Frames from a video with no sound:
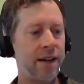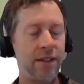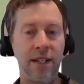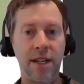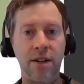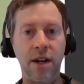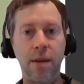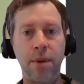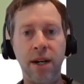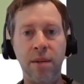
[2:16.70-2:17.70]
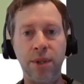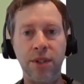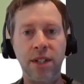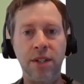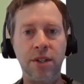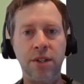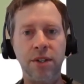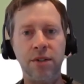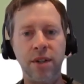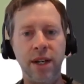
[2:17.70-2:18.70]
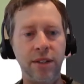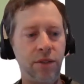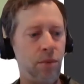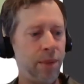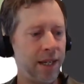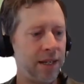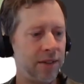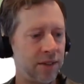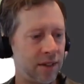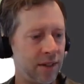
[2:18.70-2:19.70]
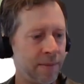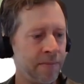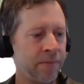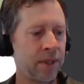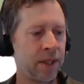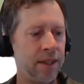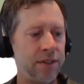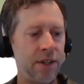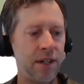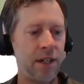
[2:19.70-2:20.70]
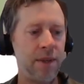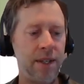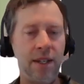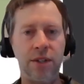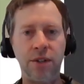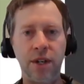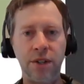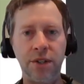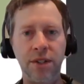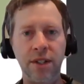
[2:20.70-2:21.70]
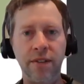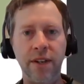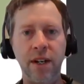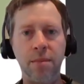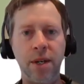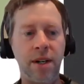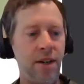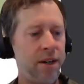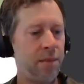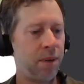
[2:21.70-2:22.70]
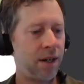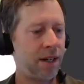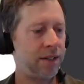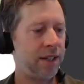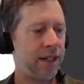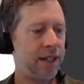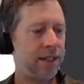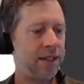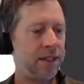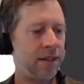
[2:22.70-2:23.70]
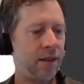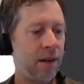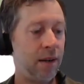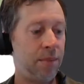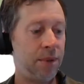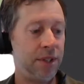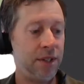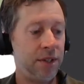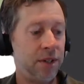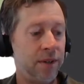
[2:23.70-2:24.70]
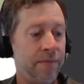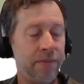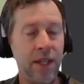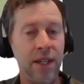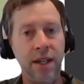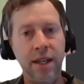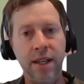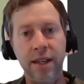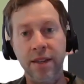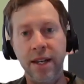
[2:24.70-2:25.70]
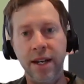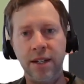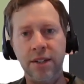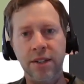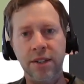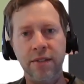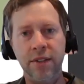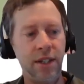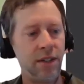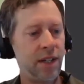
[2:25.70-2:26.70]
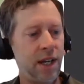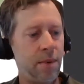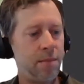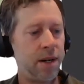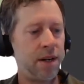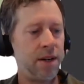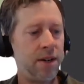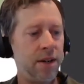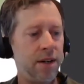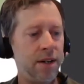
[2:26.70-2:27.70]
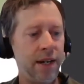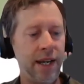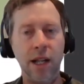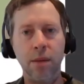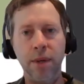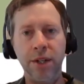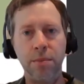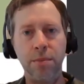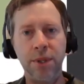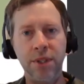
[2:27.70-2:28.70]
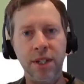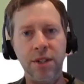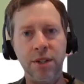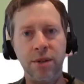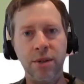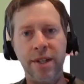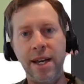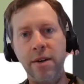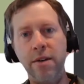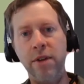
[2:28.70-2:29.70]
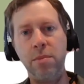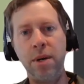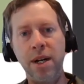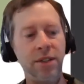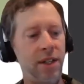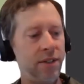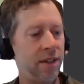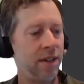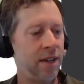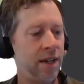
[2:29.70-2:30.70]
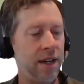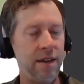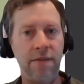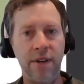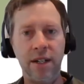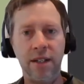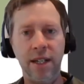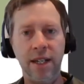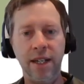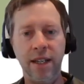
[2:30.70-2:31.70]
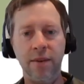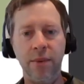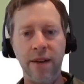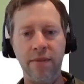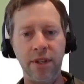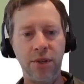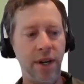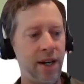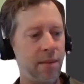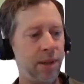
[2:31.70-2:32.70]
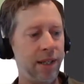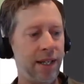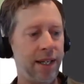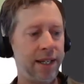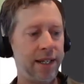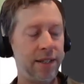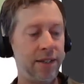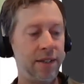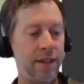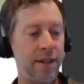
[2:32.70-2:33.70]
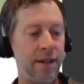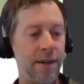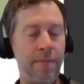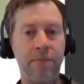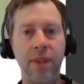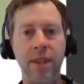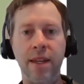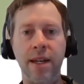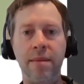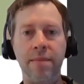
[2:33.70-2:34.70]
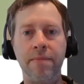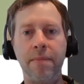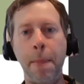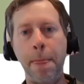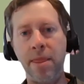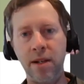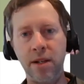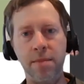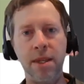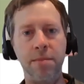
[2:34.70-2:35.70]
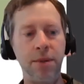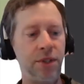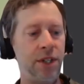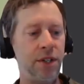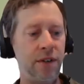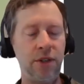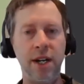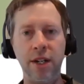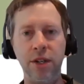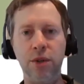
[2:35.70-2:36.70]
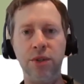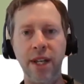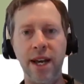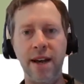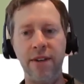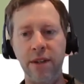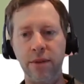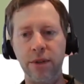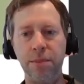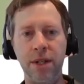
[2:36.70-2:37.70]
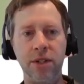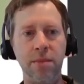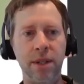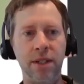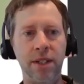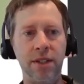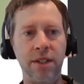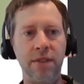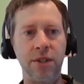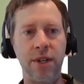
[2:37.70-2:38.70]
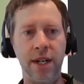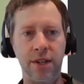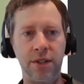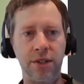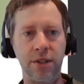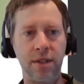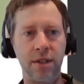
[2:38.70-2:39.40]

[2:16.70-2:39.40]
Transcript: standard operating procedures, or SOPs. These document the instructions of an air monitoring process, procedure, the analysis of a single type of monitor, a calibration procedure, or data review process. And finally, we have the training plans that document the procedure of training new staff and the responsibilities of the trainers.